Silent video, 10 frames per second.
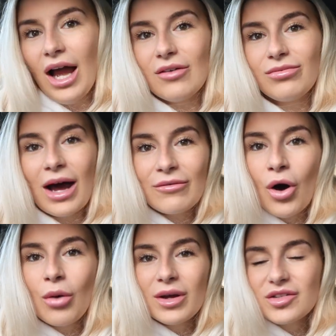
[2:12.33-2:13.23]
I've
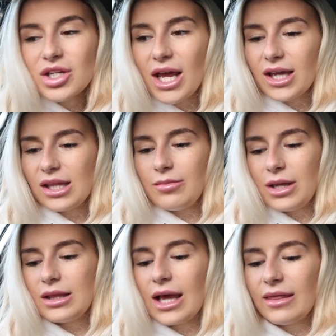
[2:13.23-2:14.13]
always genetically
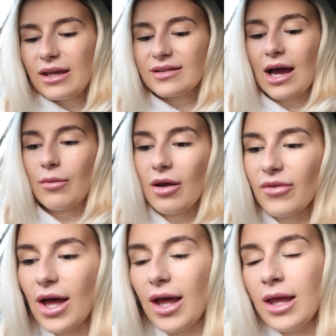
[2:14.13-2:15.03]
been like this.
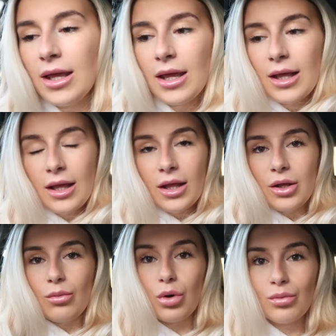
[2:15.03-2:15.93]
However,
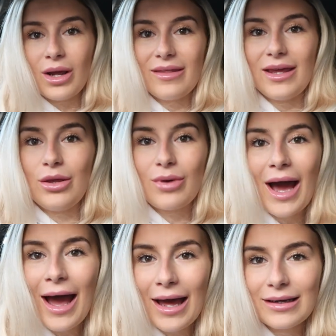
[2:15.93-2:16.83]
one way that you
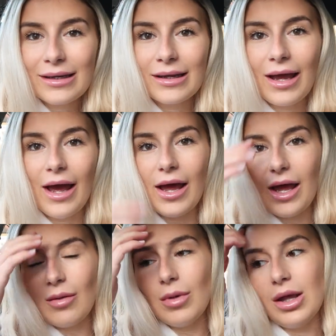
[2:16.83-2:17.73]
can
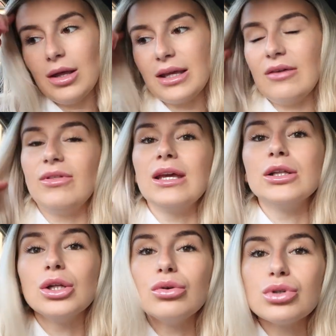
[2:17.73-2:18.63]
give the
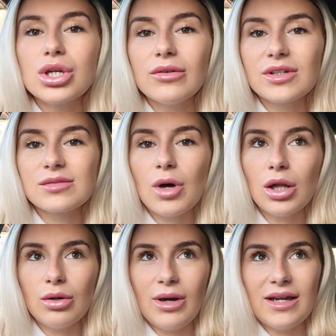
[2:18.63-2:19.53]
illusion of a
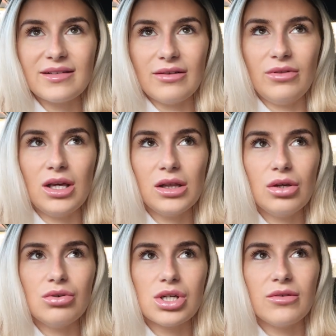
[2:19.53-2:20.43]
smaller waist, give the
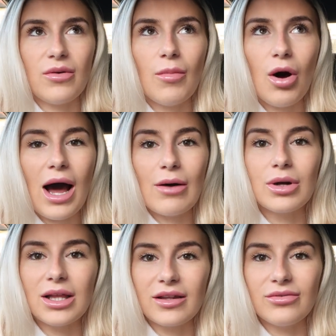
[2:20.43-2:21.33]
illusion of a more
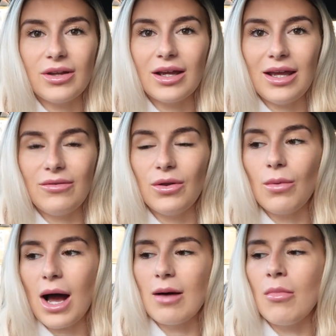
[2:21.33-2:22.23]
hourglass figure if
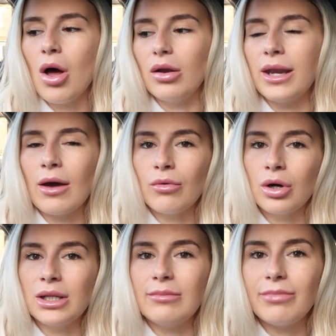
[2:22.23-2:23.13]
you are more
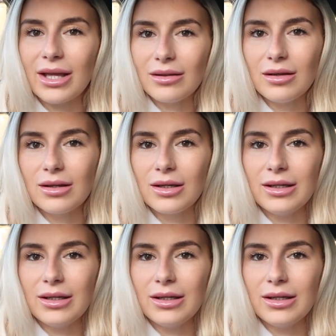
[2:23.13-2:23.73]
narrowly built